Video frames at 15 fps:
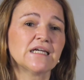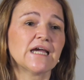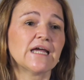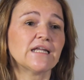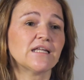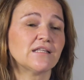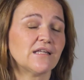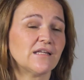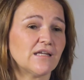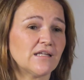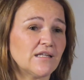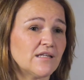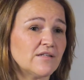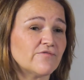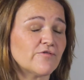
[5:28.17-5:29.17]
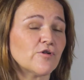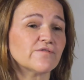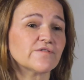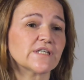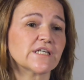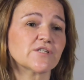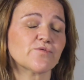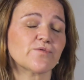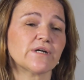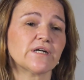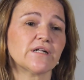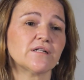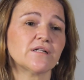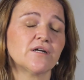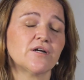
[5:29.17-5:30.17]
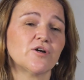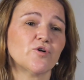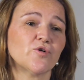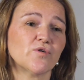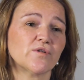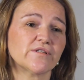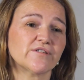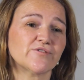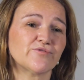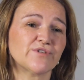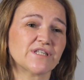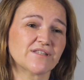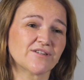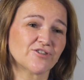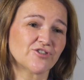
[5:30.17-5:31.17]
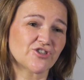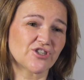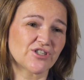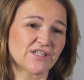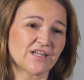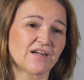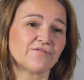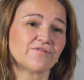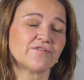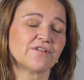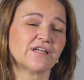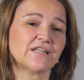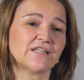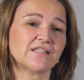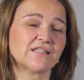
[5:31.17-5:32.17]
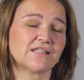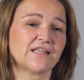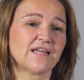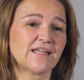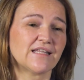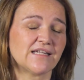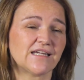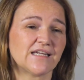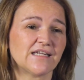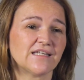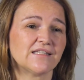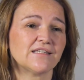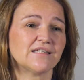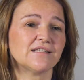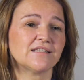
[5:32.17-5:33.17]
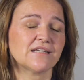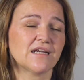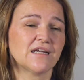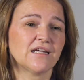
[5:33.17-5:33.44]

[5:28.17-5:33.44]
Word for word: And it, it involves as well all the research staff that it's dedicated